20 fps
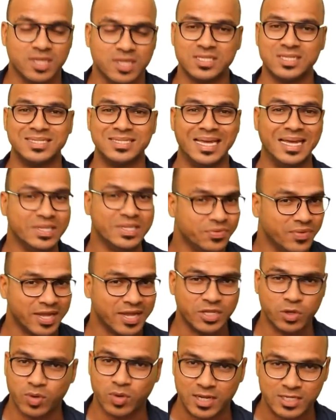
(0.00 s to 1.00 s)
This is
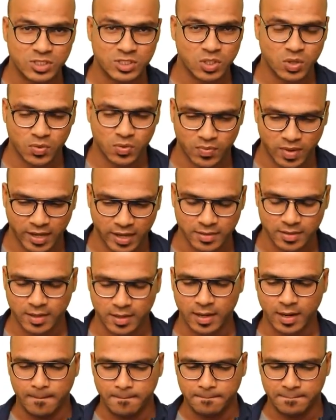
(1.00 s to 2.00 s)
interactive console, right?
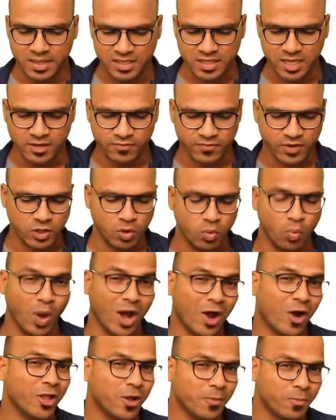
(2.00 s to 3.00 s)
But then when you
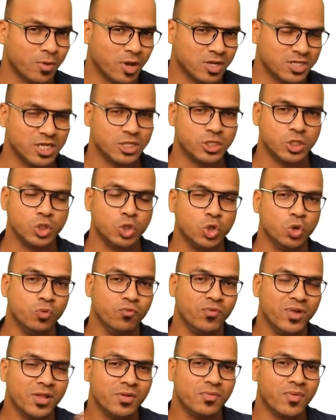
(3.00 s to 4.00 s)
work on a project, you
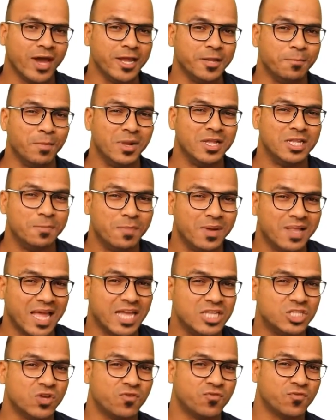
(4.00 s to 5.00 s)
will write multiple
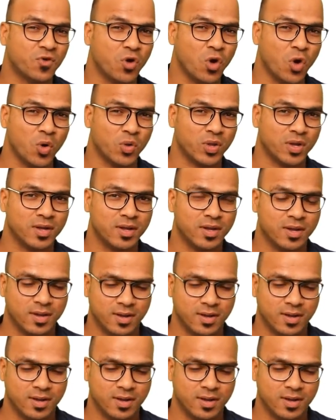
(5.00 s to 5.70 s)
lines of code.